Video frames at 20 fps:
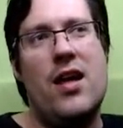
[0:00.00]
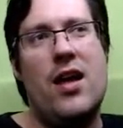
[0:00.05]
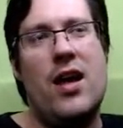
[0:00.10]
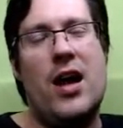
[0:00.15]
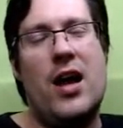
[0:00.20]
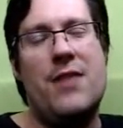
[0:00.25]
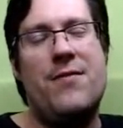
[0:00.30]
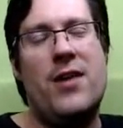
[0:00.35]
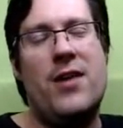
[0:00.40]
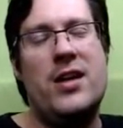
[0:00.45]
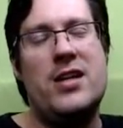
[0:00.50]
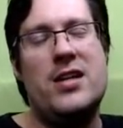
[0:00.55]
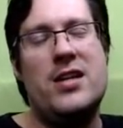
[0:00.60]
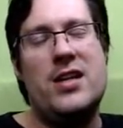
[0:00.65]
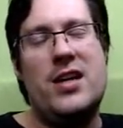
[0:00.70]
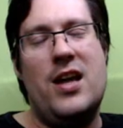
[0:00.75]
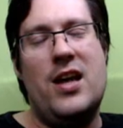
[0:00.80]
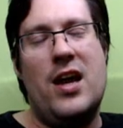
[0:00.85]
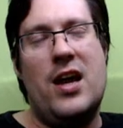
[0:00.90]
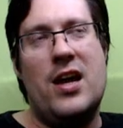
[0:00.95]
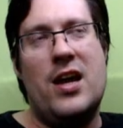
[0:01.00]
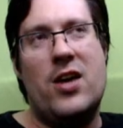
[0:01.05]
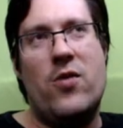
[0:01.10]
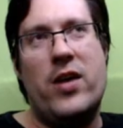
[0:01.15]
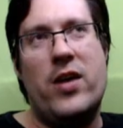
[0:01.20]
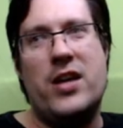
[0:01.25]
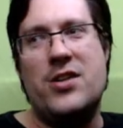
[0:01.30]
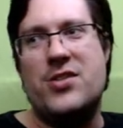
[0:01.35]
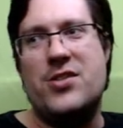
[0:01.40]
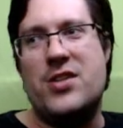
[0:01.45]
I find it quite
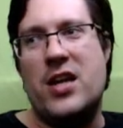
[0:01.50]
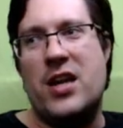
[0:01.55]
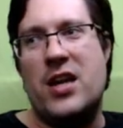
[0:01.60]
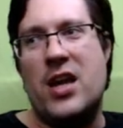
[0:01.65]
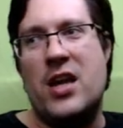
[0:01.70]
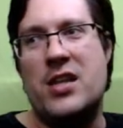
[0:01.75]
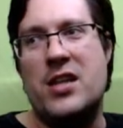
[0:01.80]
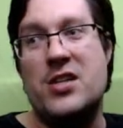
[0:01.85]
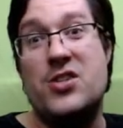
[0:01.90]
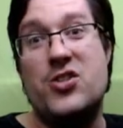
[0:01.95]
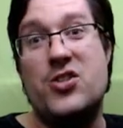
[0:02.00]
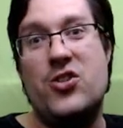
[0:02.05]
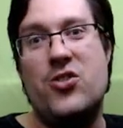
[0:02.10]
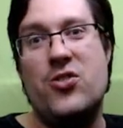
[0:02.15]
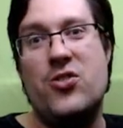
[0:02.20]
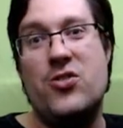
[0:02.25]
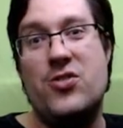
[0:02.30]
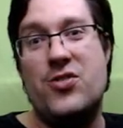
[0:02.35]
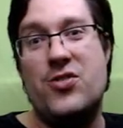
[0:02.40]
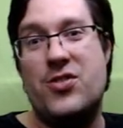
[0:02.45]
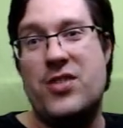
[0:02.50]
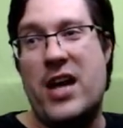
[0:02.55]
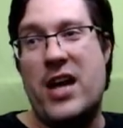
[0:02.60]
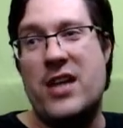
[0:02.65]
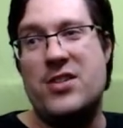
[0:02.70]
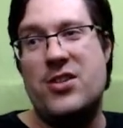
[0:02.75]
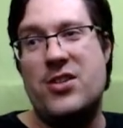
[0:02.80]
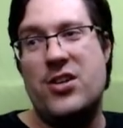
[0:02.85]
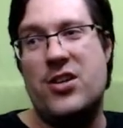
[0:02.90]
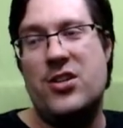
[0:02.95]
interesting. There's two stats
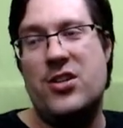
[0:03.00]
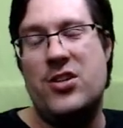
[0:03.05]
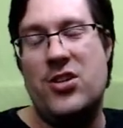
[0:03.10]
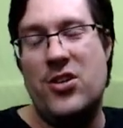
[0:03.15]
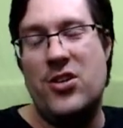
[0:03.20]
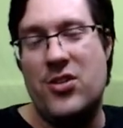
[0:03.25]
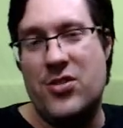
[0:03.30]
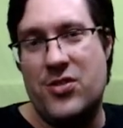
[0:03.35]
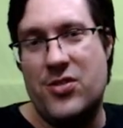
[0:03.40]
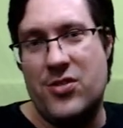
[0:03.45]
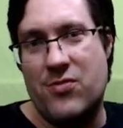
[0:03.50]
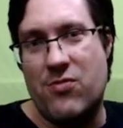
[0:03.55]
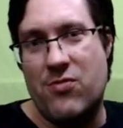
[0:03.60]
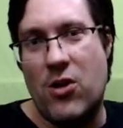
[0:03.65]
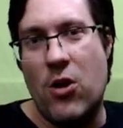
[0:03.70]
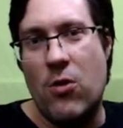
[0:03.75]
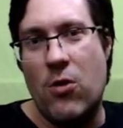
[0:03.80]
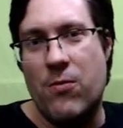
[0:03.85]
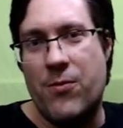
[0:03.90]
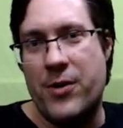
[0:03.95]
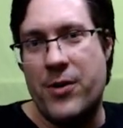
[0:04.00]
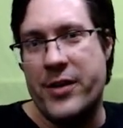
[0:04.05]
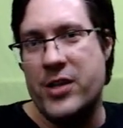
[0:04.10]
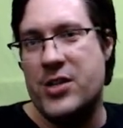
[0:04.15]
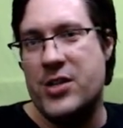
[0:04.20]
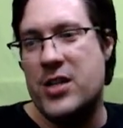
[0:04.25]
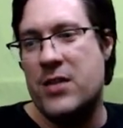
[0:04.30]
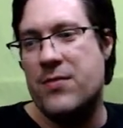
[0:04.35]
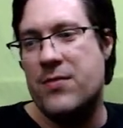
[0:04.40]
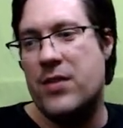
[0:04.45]
you can use to roll for
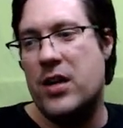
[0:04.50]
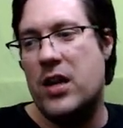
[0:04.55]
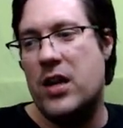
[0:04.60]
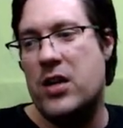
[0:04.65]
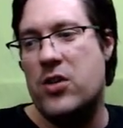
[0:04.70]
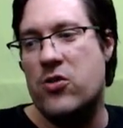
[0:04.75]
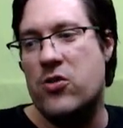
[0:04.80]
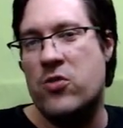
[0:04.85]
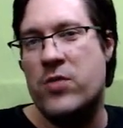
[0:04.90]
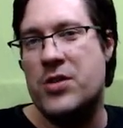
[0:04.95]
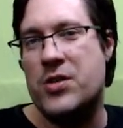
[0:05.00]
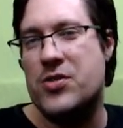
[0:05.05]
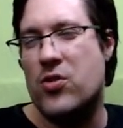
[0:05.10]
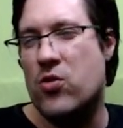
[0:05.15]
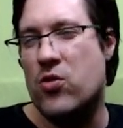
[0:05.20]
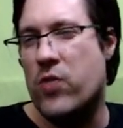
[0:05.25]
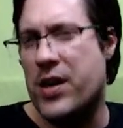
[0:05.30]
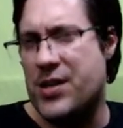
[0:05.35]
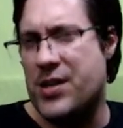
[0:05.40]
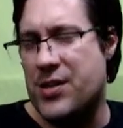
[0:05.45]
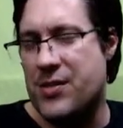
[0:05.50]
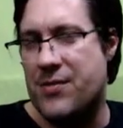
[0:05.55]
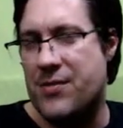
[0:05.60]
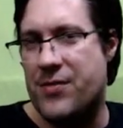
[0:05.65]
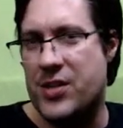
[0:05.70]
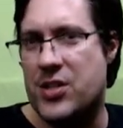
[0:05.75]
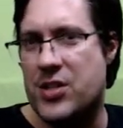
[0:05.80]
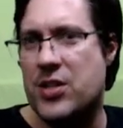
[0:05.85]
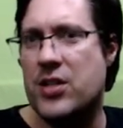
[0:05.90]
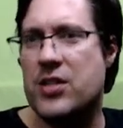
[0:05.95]
initiative. You almost always use
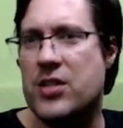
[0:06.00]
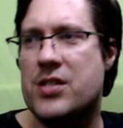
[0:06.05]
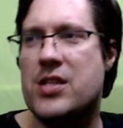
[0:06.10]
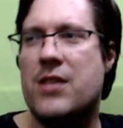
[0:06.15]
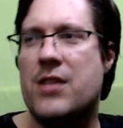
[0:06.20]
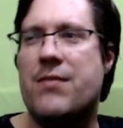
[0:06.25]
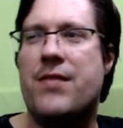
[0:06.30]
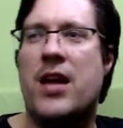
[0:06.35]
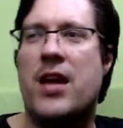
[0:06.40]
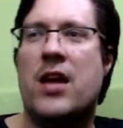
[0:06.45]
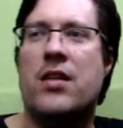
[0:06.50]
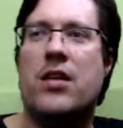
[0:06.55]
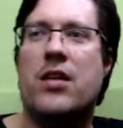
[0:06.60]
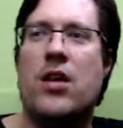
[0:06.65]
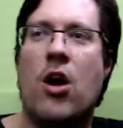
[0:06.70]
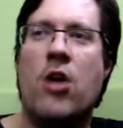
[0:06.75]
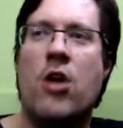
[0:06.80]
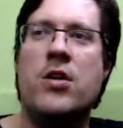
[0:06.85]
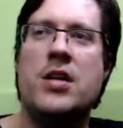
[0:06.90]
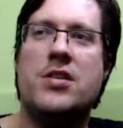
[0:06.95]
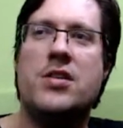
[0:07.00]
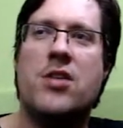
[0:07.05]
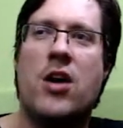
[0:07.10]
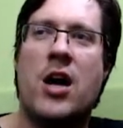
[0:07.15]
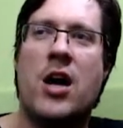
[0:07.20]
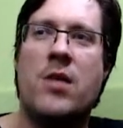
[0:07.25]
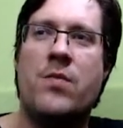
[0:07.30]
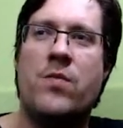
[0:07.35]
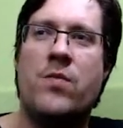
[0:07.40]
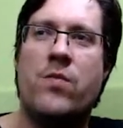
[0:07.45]
vigilance, I found. The only
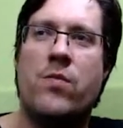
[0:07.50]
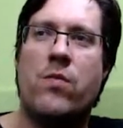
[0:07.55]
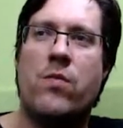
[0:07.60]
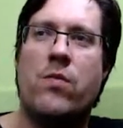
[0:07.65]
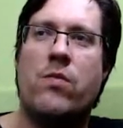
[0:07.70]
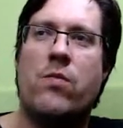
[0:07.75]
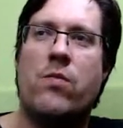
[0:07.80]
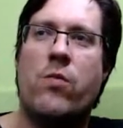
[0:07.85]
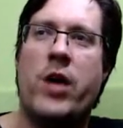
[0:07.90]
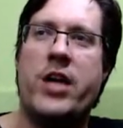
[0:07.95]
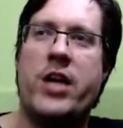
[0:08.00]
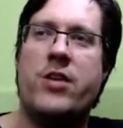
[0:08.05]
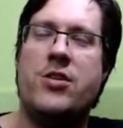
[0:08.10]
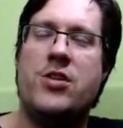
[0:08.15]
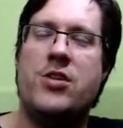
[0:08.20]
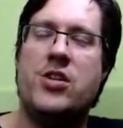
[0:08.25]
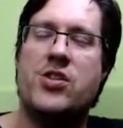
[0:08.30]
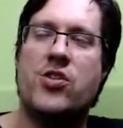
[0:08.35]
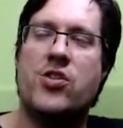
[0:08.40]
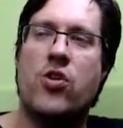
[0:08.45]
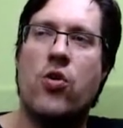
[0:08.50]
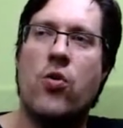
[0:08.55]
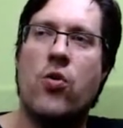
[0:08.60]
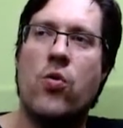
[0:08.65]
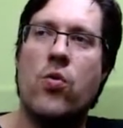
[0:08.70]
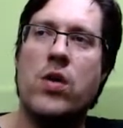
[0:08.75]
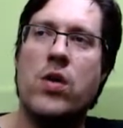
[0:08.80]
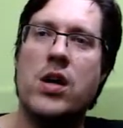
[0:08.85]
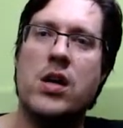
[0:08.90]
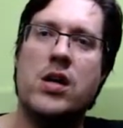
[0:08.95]
time where you'd use
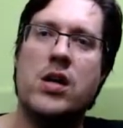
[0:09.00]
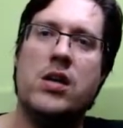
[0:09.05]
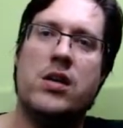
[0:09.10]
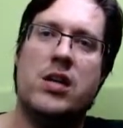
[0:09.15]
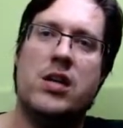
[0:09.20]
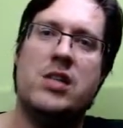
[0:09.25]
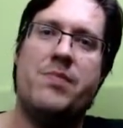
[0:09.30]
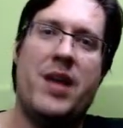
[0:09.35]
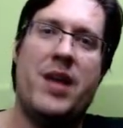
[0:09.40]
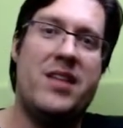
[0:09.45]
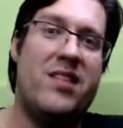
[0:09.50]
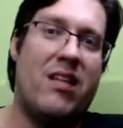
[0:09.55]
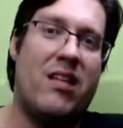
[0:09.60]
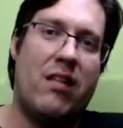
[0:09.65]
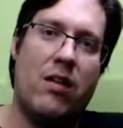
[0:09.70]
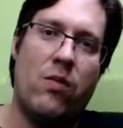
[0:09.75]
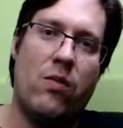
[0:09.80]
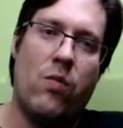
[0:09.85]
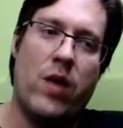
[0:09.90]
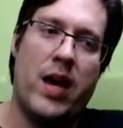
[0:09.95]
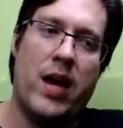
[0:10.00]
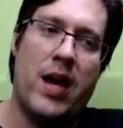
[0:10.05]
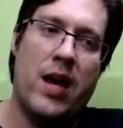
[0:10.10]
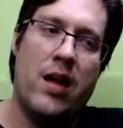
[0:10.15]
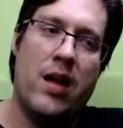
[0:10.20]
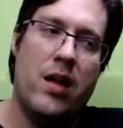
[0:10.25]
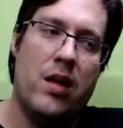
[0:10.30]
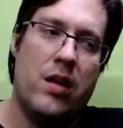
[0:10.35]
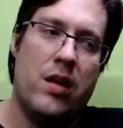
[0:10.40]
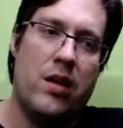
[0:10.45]
cool is basically where
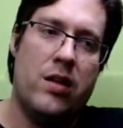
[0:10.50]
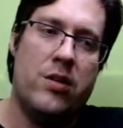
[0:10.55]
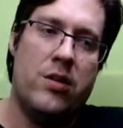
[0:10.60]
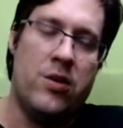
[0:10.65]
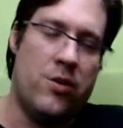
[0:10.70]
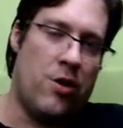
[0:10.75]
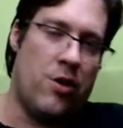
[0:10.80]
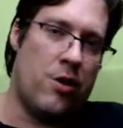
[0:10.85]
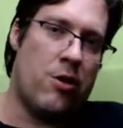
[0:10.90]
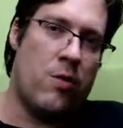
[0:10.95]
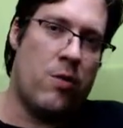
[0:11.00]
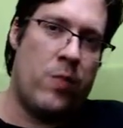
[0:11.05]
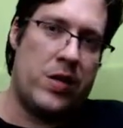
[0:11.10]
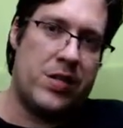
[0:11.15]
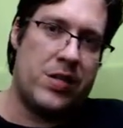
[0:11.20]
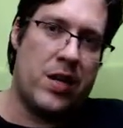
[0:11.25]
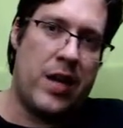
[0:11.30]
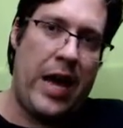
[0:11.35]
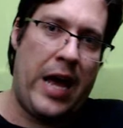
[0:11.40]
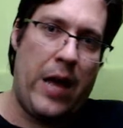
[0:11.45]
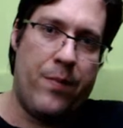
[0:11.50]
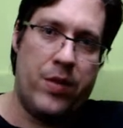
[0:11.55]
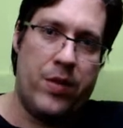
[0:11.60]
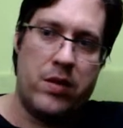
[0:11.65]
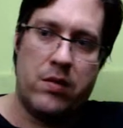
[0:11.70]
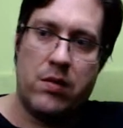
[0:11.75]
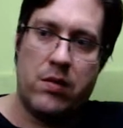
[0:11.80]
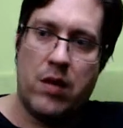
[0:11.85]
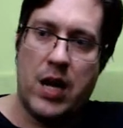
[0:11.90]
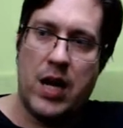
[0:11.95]
you know combat's going to
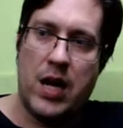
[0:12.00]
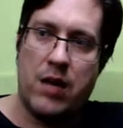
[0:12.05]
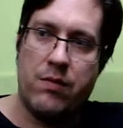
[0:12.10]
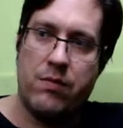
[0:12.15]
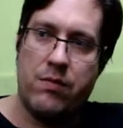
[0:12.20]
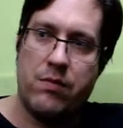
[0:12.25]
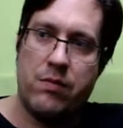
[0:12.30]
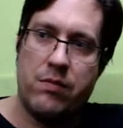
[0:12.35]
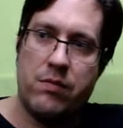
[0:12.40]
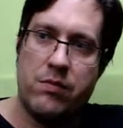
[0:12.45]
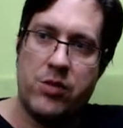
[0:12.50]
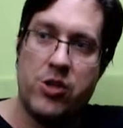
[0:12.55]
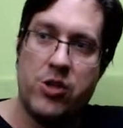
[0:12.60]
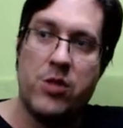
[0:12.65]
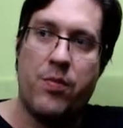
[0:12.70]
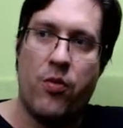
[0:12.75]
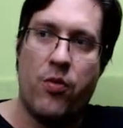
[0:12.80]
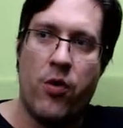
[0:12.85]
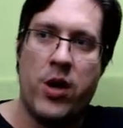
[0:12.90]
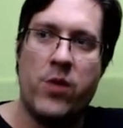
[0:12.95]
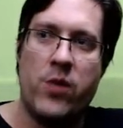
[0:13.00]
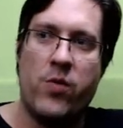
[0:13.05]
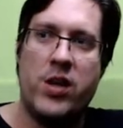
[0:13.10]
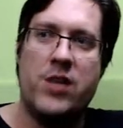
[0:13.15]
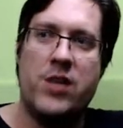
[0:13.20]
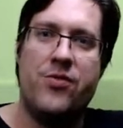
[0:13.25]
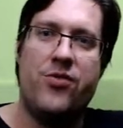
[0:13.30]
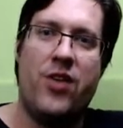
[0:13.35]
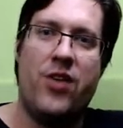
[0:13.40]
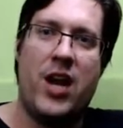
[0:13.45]
happen, to the point where you've
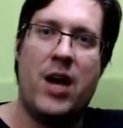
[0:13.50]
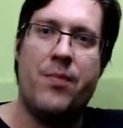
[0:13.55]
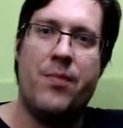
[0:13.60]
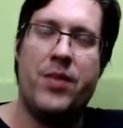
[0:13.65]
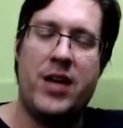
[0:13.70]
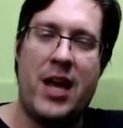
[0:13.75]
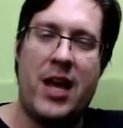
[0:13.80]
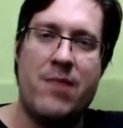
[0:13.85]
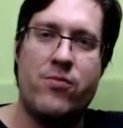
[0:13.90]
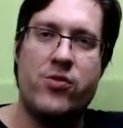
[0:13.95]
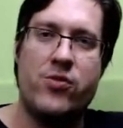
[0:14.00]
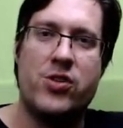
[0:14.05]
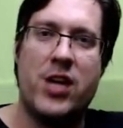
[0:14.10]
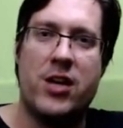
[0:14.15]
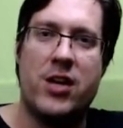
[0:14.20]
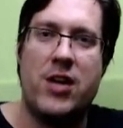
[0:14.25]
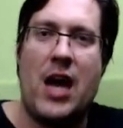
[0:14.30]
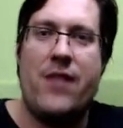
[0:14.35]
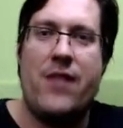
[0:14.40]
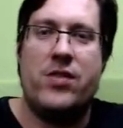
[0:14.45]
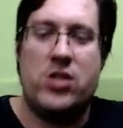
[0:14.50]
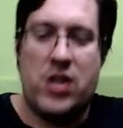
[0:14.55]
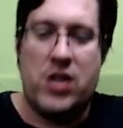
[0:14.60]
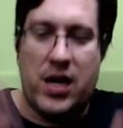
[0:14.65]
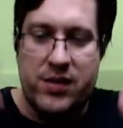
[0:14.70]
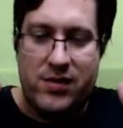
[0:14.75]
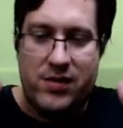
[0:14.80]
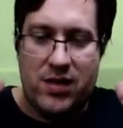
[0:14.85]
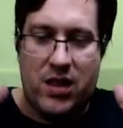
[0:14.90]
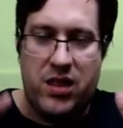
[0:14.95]
set up an ambush. Like, you have a
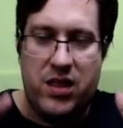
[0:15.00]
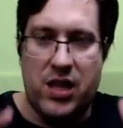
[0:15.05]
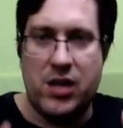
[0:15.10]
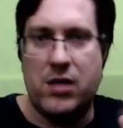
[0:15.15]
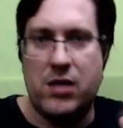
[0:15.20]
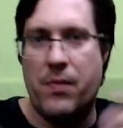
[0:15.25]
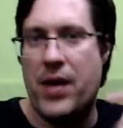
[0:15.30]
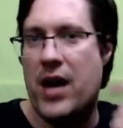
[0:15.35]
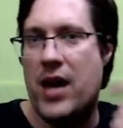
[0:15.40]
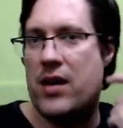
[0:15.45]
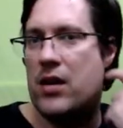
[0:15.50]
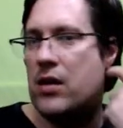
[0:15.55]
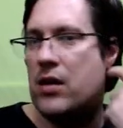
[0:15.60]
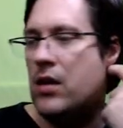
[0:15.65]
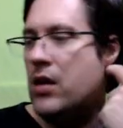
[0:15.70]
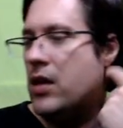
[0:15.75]
chance to think about it.